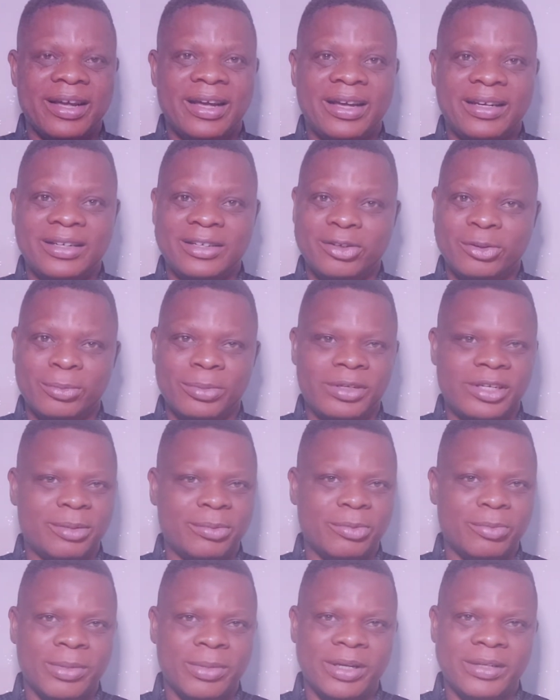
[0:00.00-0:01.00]
And the
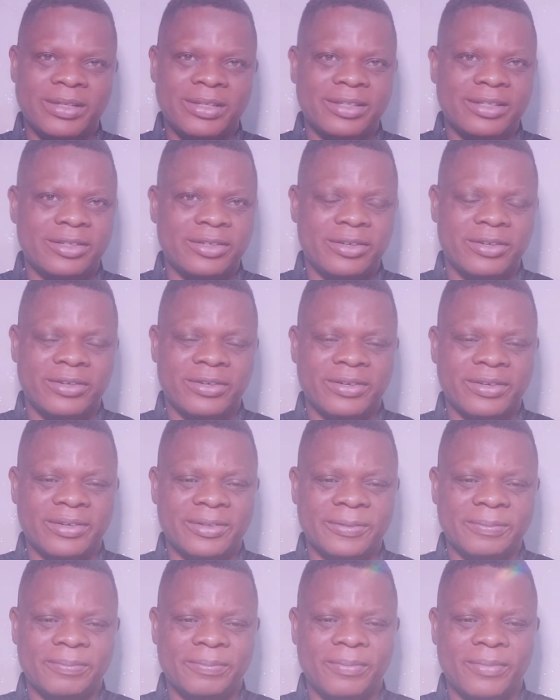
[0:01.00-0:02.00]
obedient movement is strong.
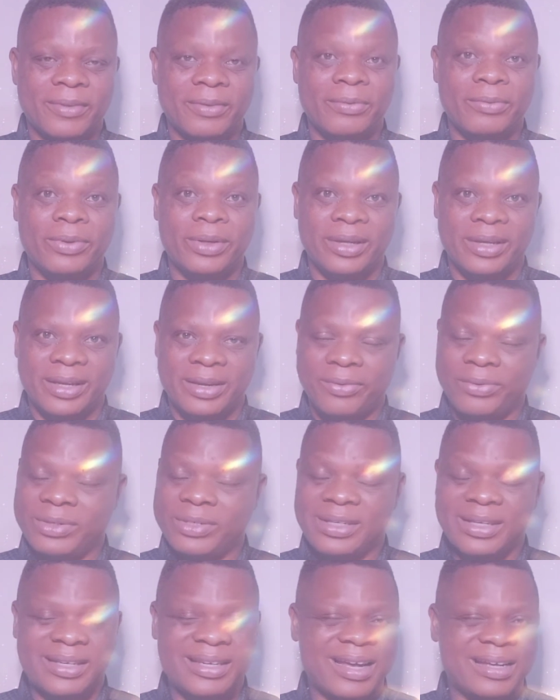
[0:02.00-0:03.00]
We
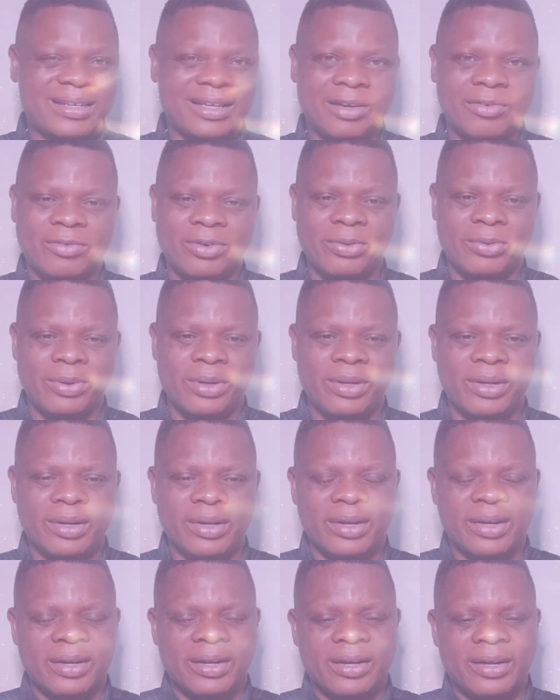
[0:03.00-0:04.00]
say that everywhere.
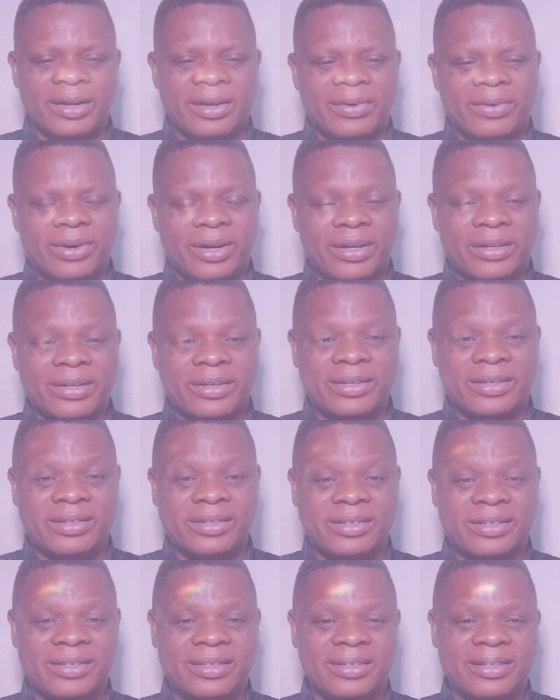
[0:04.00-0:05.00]
Well,
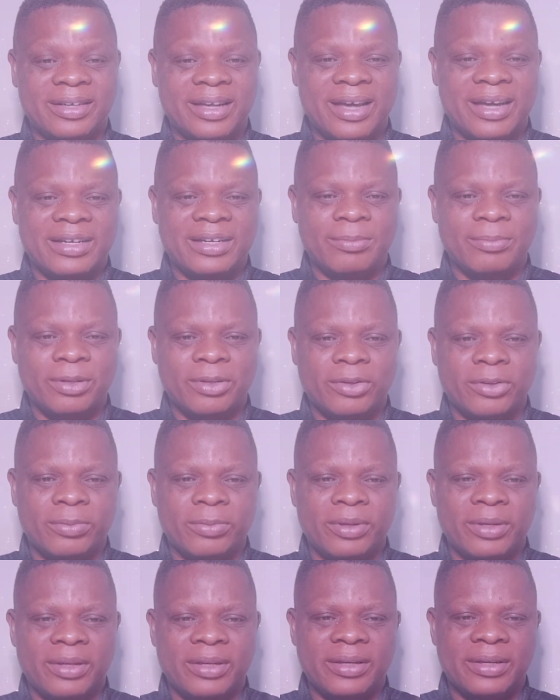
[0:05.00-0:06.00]
still regarding
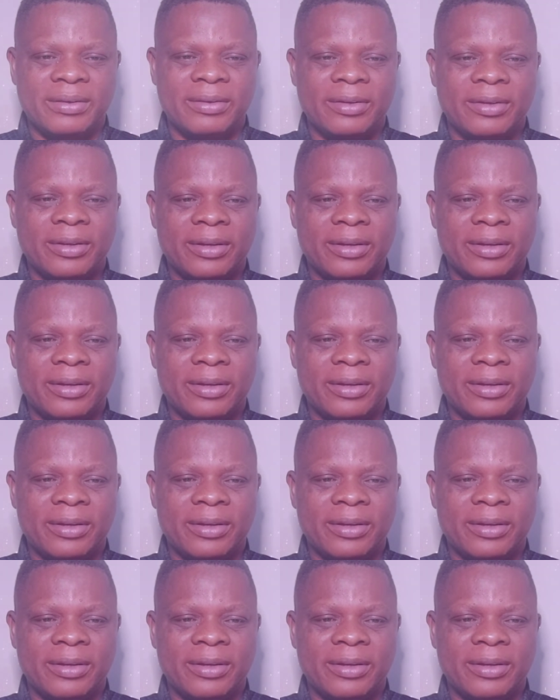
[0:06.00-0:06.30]
P2B,